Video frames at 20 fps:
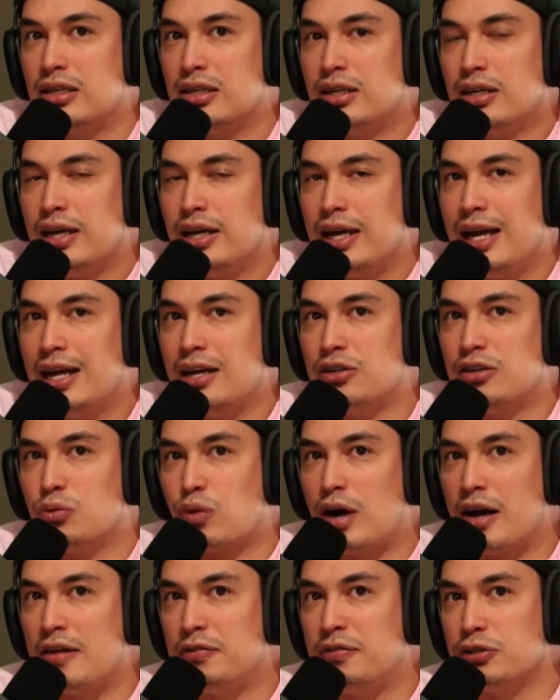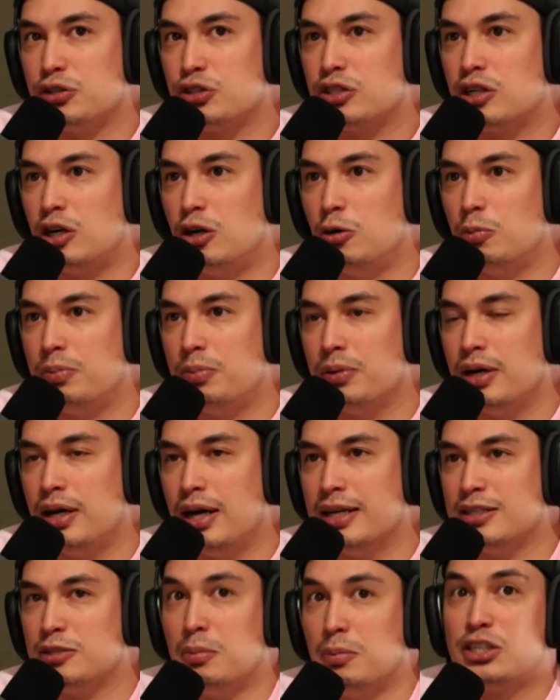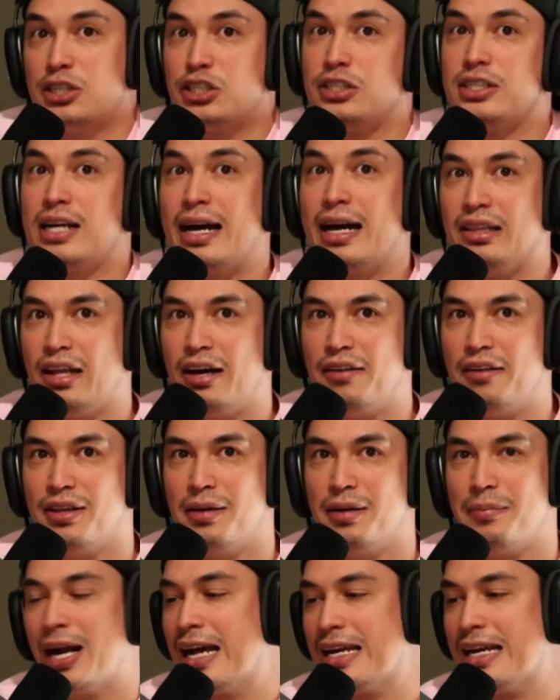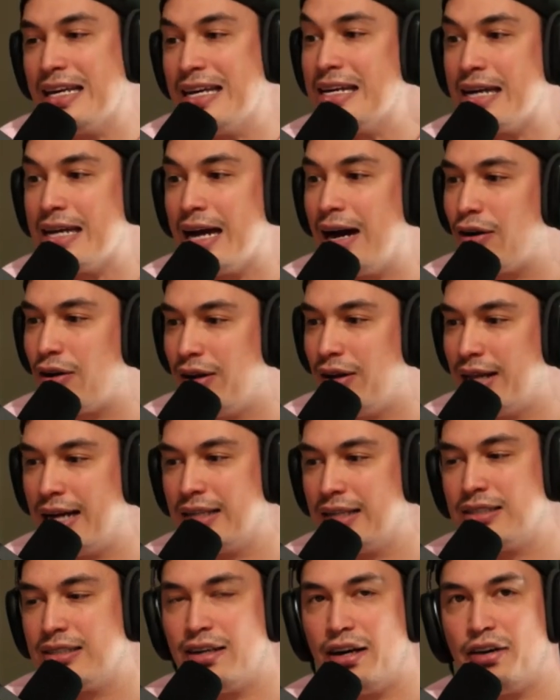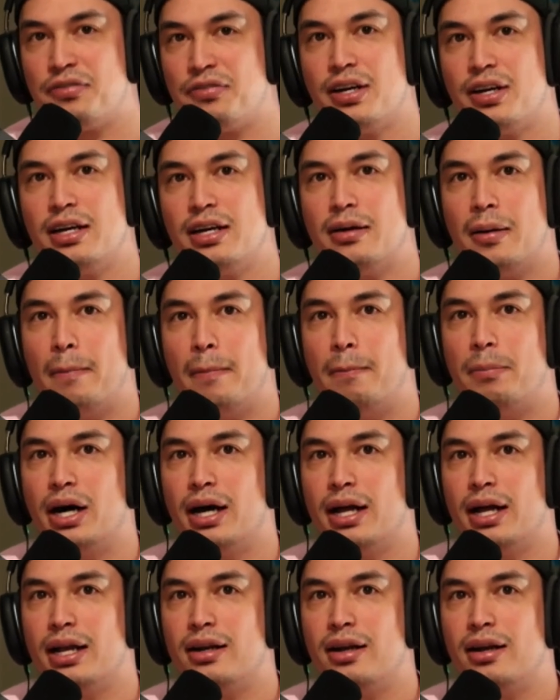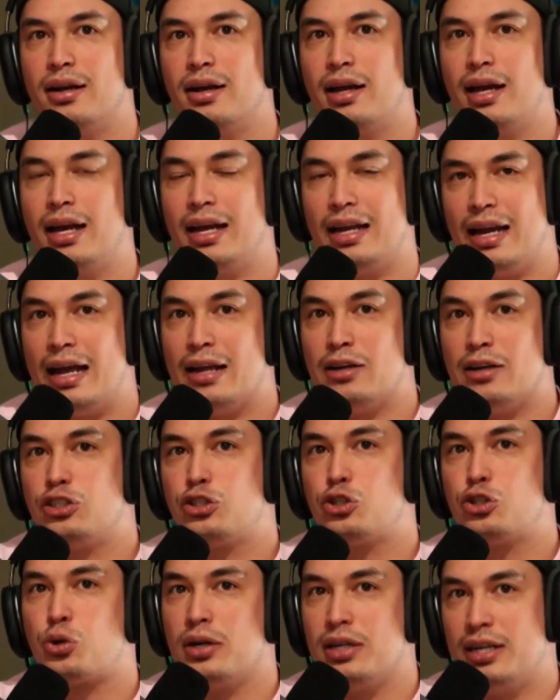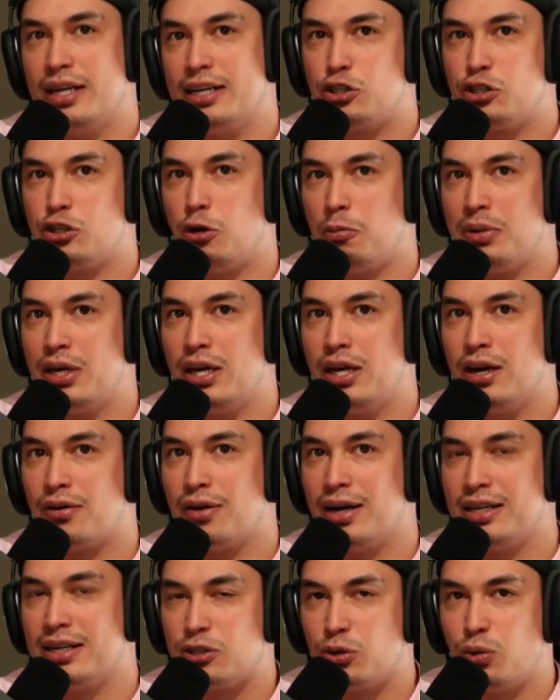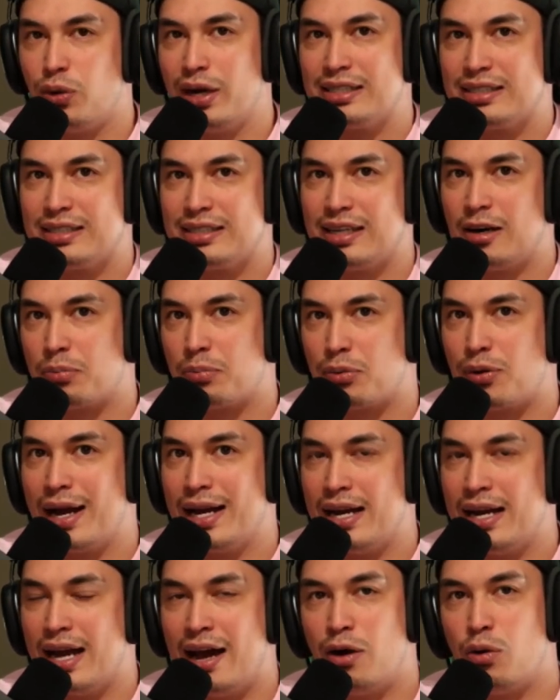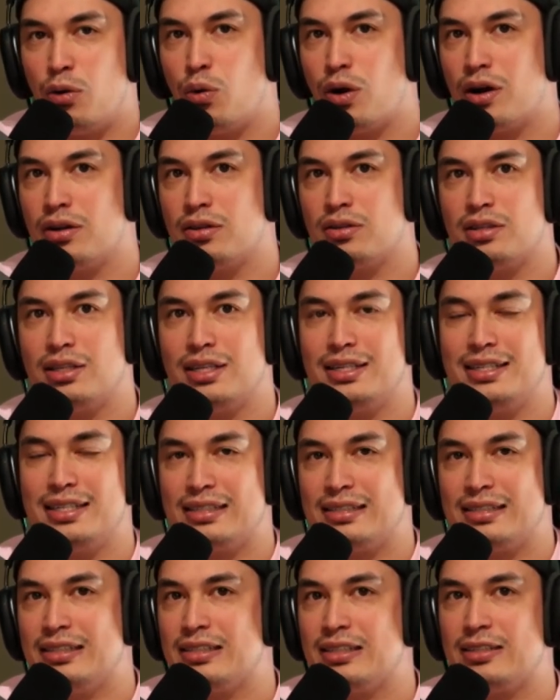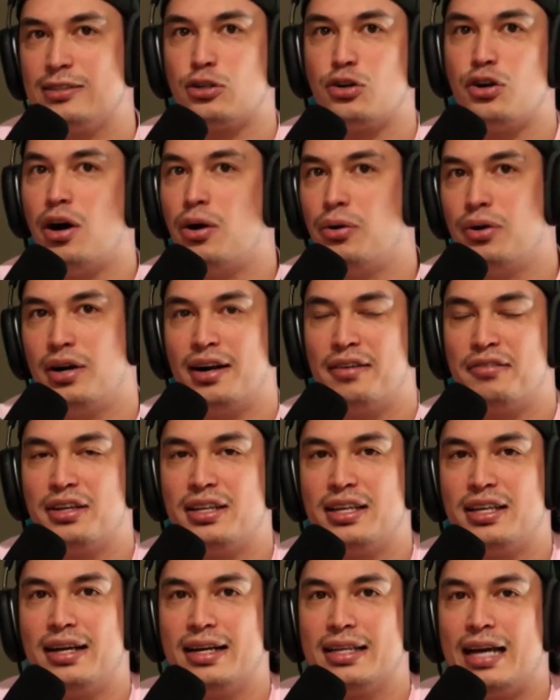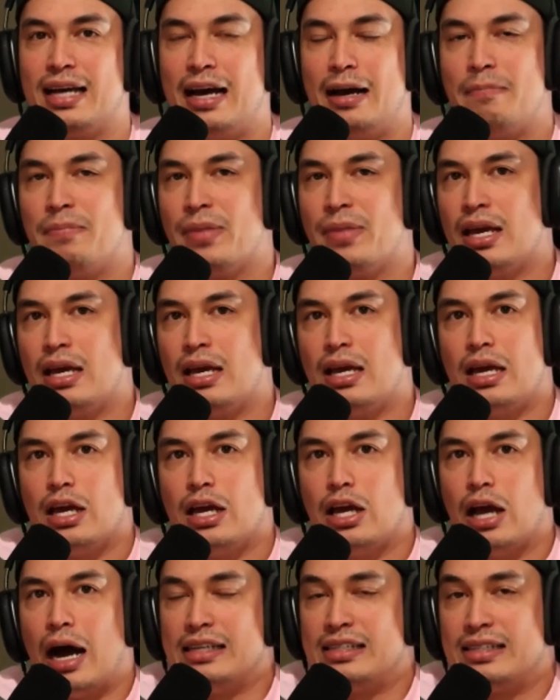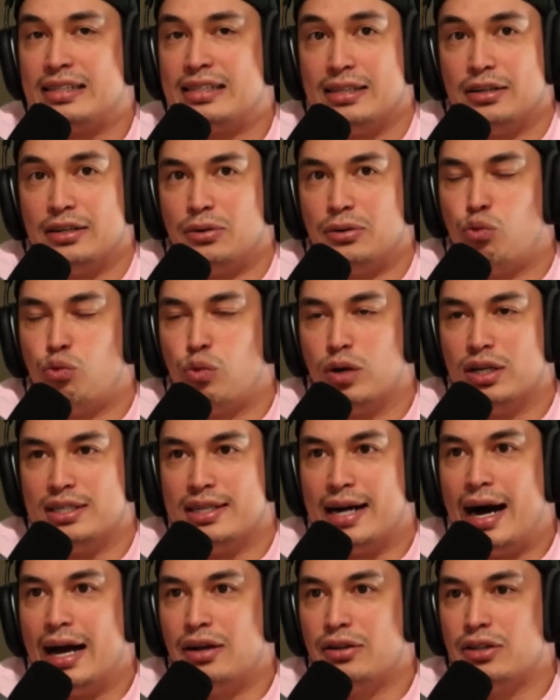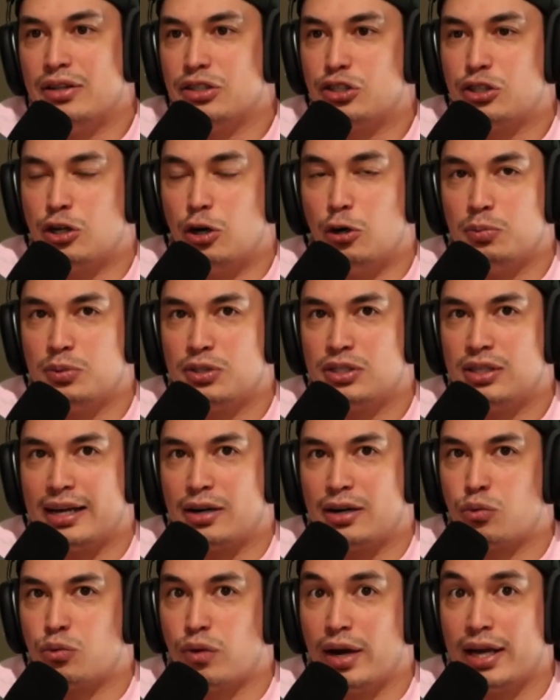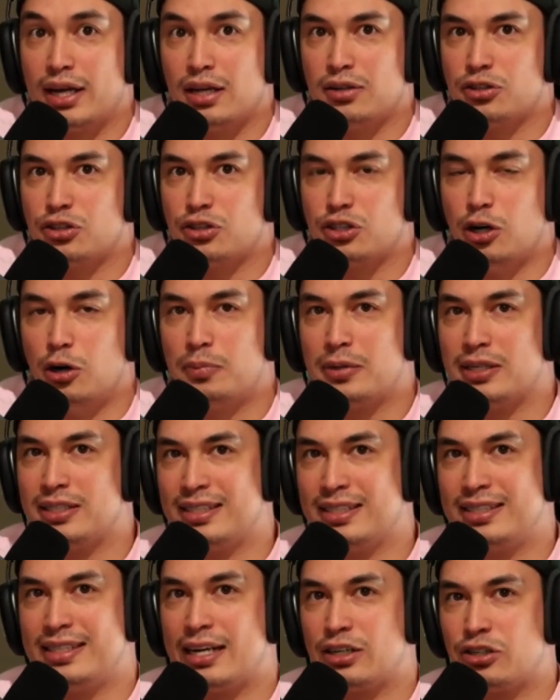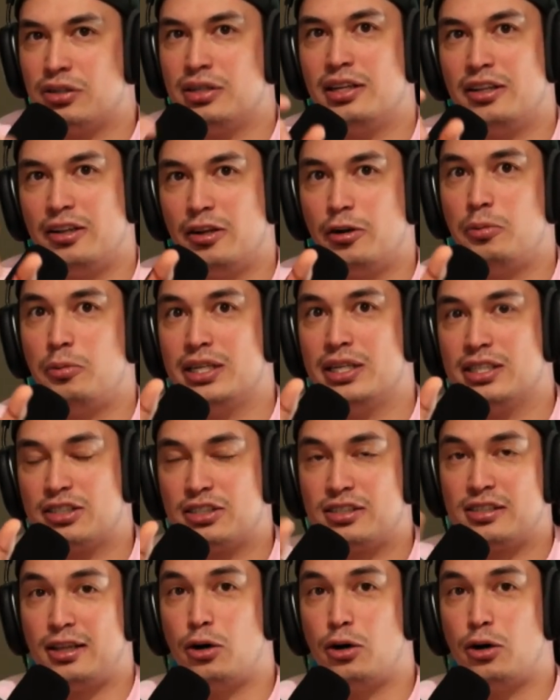in a rifle scope as much as I love them, and I geek out on that stuff. But in traditional PRS, the way it's set up right now, where the distances are known and everything like that, I still would dial the scopes like a regular scope because it's actually a little bit slower